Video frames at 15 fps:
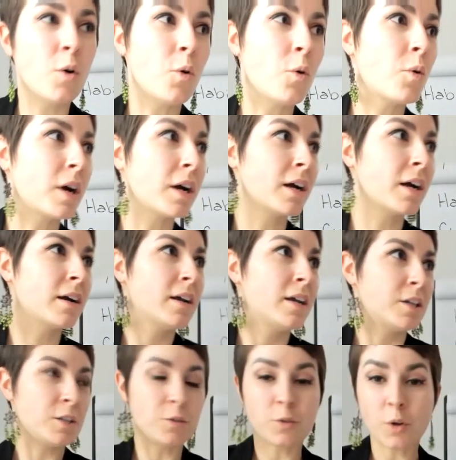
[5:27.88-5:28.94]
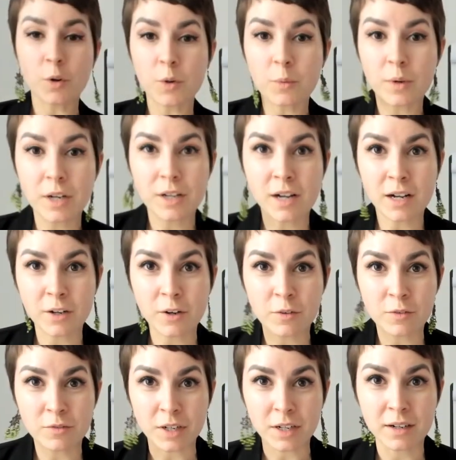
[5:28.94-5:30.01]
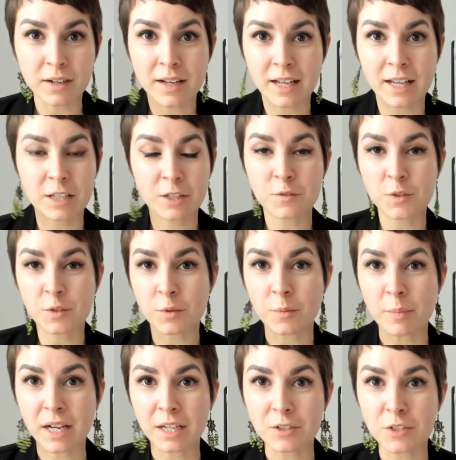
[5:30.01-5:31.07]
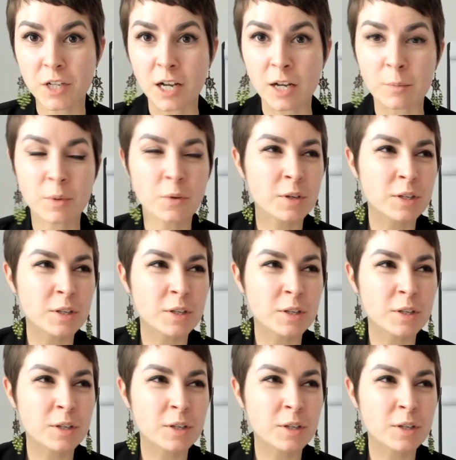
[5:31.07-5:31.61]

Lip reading: Or you go to work hungover and you do a bad job,